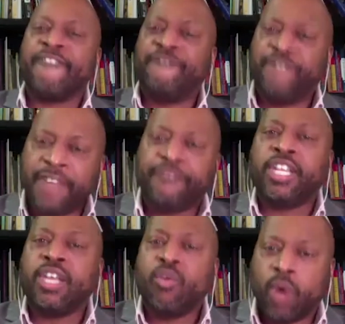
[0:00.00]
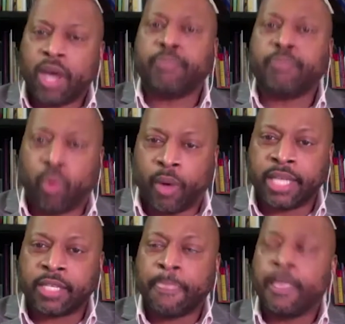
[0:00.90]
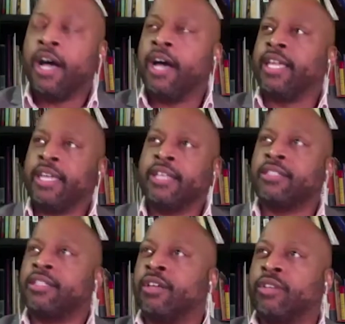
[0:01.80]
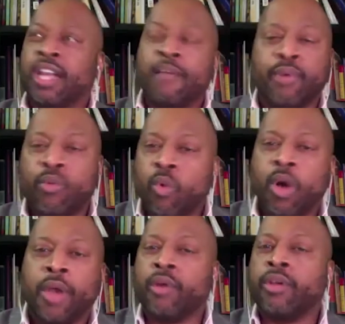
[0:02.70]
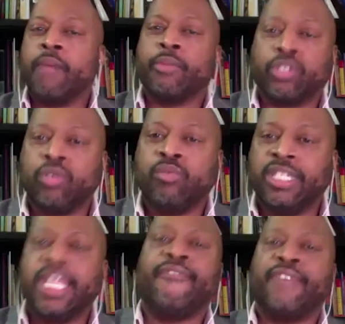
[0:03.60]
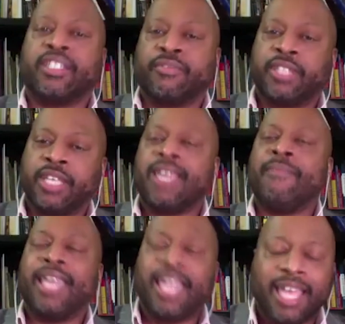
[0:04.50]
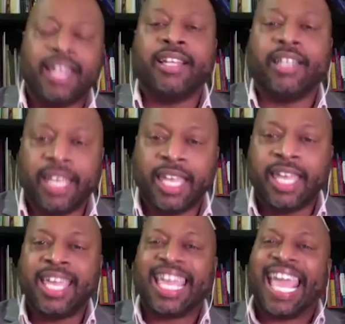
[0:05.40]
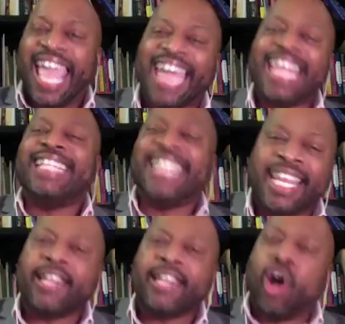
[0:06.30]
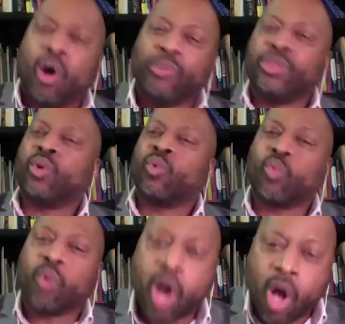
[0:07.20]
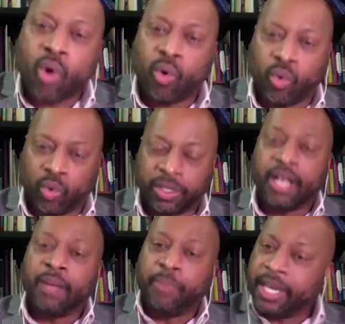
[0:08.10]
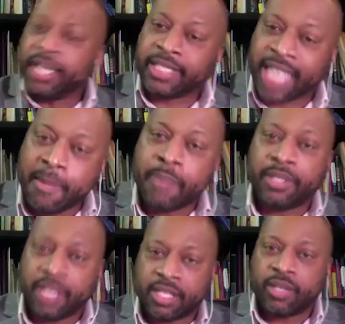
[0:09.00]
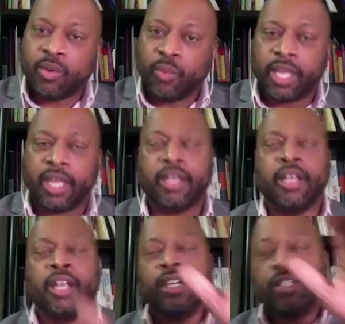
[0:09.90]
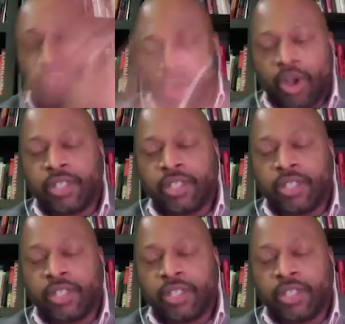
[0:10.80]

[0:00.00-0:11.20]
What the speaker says: 51 points against the number 1 or number 2 defensive team in the league, and he did it on the road. Put his team in position to win. George